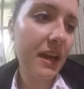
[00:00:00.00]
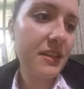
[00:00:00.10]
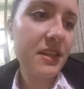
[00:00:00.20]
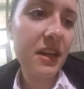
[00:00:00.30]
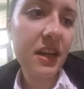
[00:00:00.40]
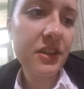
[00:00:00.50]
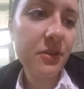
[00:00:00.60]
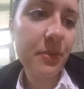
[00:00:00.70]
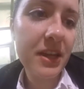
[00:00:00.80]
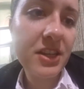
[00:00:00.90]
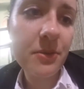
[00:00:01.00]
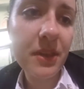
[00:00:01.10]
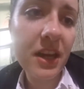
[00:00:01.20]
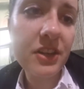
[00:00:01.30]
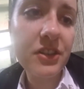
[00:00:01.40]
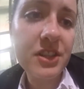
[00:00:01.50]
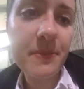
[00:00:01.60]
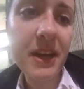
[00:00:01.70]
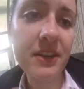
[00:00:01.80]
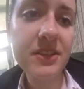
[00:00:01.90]
us in a hundred places with a hundred
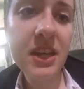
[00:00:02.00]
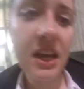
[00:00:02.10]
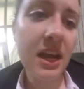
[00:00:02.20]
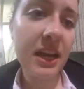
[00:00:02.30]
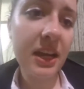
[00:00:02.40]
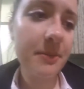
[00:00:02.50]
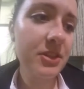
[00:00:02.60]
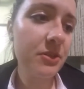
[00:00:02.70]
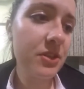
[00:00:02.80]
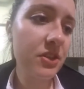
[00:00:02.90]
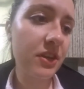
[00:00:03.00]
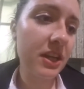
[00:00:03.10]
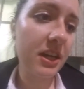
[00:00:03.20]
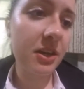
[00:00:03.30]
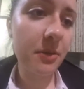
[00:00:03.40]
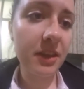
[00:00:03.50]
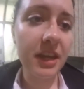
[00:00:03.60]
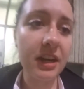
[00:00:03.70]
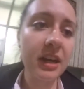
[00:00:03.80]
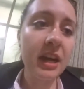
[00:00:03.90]
smiles. I come into a street, and you are
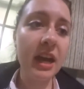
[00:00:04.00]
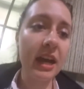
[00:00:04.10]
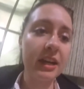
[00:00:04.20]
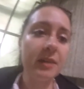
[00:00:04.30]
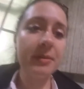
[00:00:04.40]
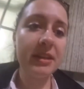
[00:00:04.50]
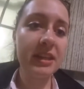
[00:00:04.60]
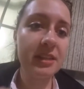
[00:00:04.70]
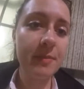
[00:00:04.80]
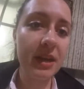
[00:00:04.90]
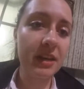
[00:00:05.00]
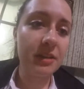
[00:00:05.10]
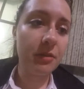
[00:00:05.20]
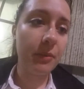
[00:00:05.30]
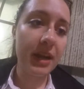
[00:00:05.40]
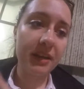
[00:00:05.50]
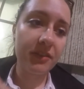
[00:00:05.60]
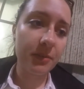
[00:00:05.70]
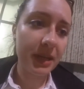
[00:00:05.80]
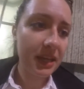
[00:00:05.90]
there. I creep at night to bed, and you are waiting
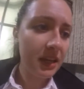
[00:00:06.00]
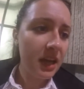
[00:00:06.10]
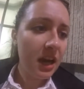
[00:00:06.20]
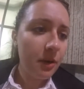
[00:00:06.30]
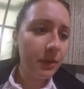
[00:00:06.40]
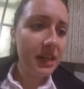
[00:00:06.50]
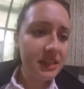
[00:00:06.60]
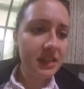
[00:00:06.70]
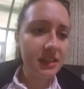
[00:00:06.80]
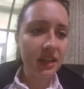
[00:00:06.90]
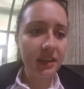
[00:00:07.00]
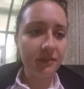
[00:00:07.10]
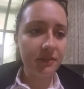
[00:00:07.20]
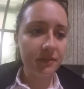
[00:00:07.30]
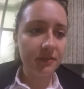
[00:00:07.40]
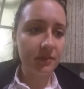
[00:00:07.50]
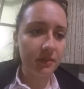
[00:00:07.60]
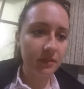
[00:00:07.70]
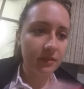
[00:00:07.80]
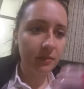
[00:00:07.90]
for me. What is this life?
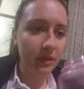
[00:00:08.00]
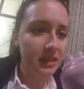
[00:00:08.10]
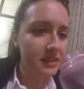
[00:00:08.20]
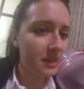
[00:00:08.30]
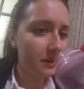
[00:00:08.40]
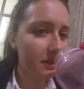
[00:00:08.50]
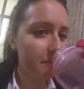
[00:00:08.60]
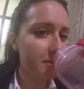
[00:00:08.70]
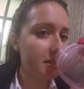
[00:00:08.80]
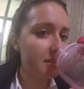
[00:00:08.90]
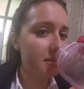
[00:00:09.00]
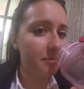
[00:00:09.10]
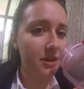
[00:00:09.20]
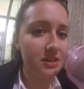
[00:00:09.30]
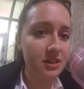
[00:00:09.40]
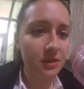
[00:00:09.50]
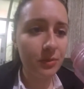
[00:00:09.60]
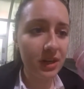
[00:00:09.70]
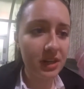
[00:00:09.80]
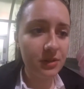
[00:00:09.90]
What is there in life besides the person whom
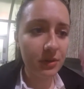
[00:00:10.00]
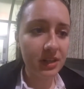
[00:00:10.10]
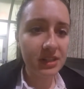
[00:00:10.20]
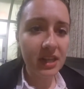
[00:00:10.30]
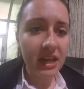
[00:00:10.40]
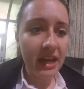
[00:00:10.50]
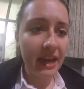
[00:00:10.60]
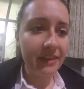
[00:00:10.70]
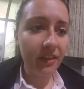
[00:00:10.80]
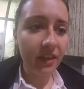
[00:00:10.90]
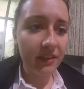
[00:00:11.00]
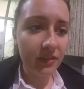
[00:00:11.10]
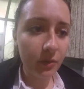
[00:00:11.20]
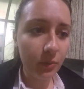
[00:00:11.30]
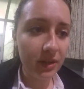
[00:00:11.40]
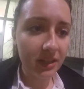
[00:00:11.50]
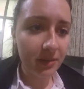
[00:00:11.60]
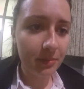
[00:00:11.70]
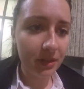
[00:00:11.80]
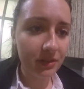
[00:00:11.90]
one adores and the life one
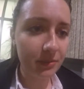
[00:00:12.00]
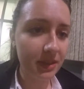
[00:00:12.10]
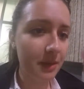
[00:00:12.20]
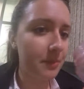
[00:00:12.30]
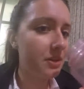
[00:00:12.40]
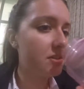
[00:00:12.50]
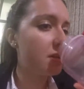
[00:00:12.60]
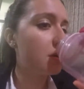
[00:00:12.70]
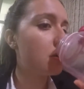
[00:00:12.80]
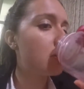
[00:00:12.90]
can build with that person?